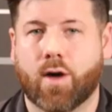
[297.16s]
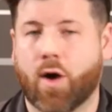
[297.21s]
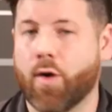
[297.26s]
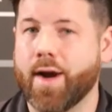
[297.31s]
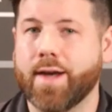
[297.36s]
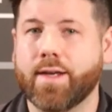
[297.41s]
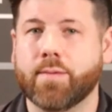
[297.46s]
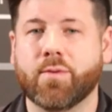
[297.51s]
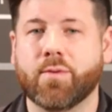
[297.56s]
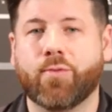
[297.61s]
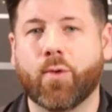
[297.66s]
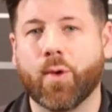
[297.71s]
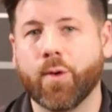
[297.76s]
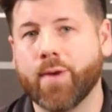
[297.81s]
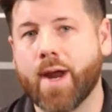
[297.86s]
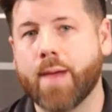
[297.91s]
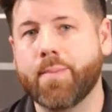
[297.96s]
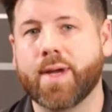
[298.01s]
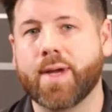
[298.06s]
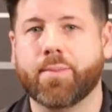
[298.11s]
All right, and before
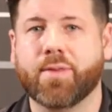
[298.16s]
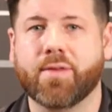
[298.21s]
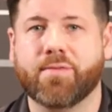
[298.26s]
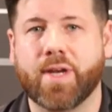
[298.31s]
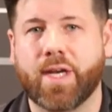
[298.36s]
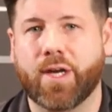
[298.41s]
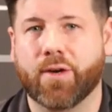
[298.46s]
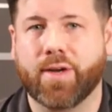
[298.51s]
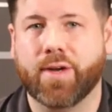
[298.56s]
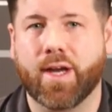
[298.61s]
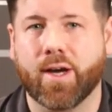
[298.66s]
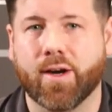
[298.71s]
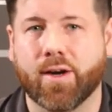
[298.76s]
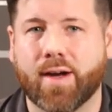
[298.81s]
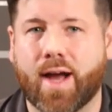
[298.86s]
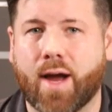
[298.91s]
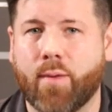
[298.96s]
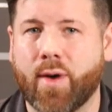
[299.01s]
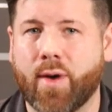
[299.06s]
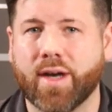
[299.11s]
wrapping up the video
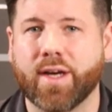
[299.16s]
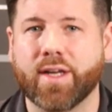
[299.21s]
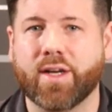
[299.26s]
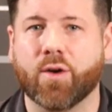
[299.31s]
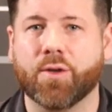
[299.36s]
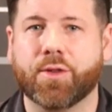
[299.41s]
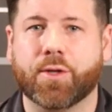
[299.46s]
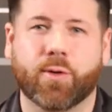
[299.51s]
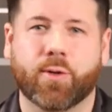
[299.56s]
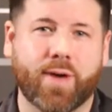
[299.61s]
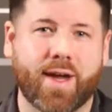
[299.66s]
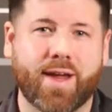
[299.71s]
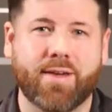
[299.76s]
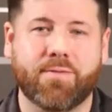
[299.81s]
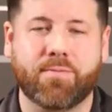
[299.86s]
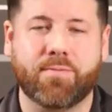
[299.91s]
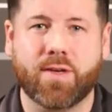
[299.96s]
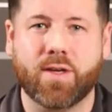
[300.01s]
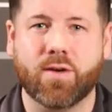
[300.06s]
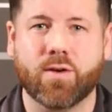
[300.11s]
here, I wanted to go through a
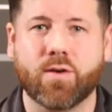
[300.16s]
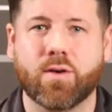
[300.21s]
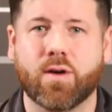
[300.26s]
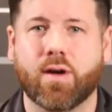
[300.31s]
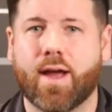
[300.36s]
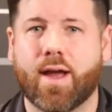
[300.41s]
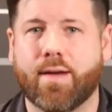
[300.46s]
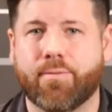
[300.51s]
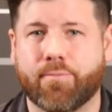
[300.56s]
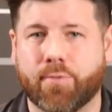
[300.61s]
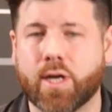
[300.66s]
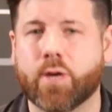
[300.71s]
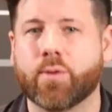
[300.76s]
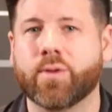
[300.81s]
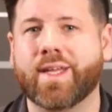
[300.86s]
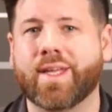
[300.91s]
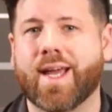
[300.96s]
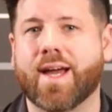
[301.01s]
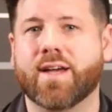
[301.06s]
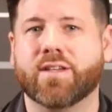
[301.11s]
few
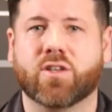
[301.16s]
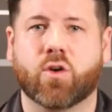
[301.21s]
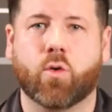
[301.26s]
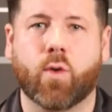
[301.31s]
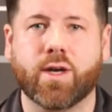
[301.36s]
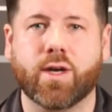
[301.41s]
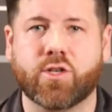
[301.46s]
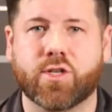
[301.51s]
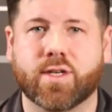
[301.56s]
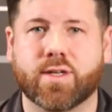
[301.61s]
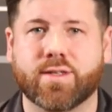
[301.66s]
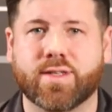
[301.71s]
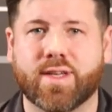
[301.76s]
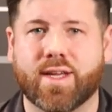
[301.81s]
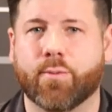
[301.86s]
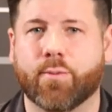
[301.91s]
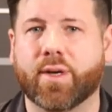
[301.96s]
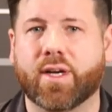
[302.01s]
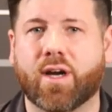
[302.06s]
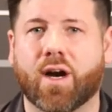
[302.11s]
frequently asked questions
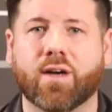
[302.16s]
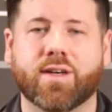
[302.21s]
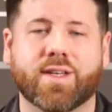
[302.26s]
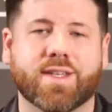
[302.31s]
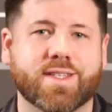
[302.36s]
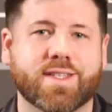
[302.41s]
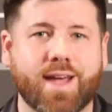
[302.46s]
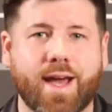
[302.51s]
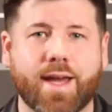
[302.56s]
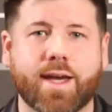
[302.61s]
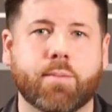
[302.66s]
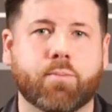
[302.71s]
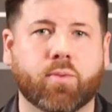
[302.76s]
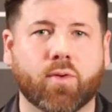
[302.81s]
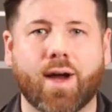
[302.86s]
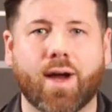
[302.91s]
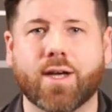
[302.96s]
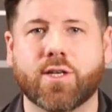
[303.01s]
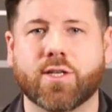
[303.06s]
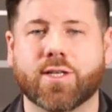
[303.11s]
in regard to siding
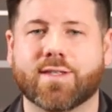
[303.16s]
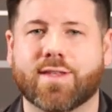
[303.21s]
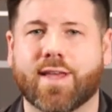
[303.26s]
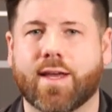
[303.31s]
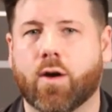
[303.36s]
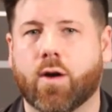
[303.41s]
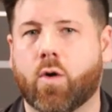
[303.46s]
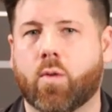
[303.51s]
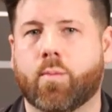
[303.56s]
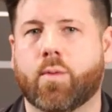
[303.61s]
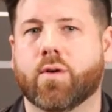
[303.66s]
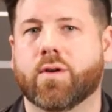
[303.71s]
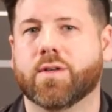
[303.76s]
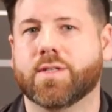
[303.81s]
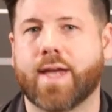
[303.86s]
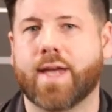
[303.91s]
projects that homeowners